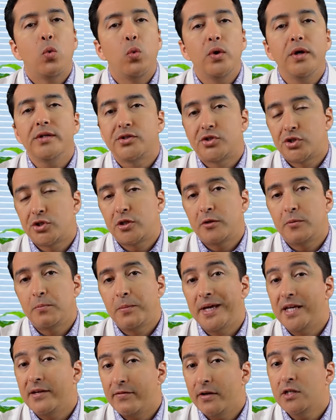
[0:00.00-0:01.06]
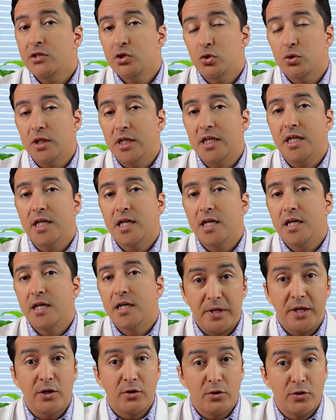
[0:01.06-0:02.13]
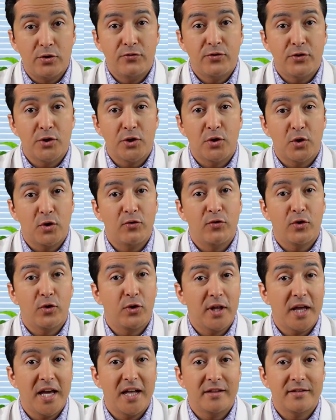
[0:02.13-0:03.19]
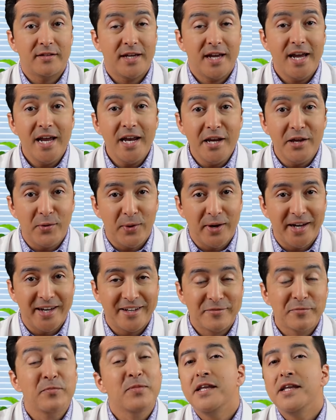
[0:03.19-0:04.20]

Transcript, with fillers: which may eventually be good for your overall health anyway.